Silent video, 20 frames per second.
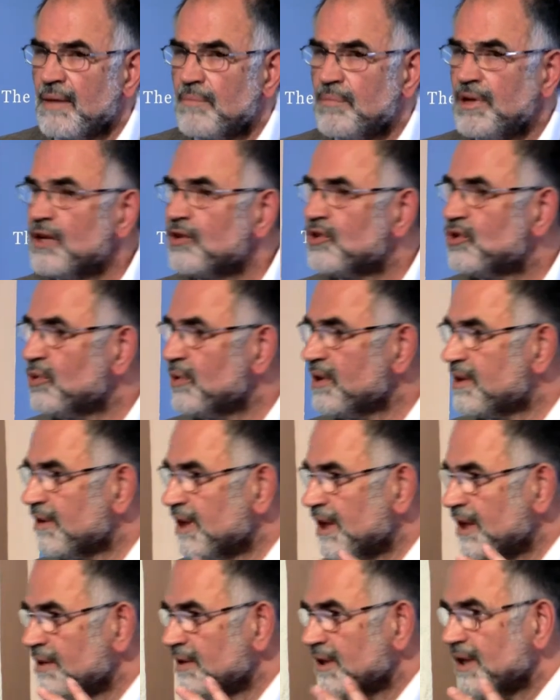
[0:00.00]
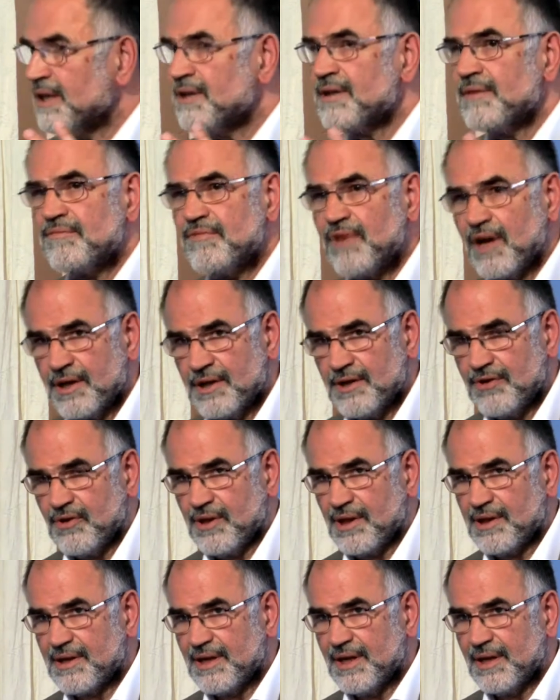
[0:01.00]
Pillar 2 is a
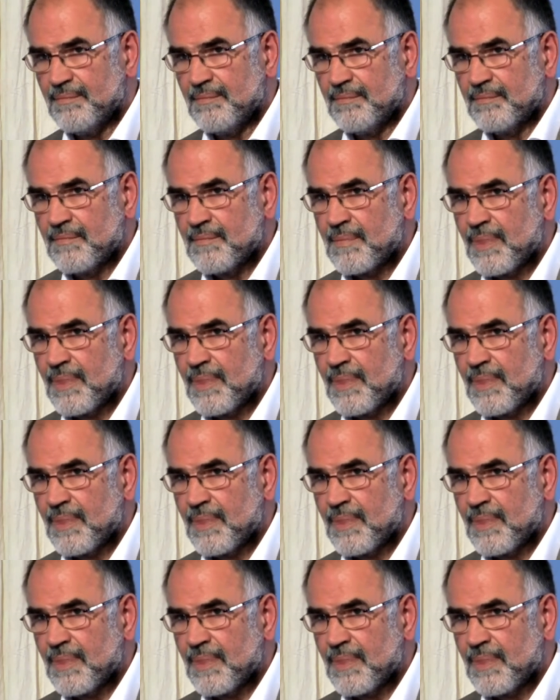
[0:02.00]
voluntary scheme.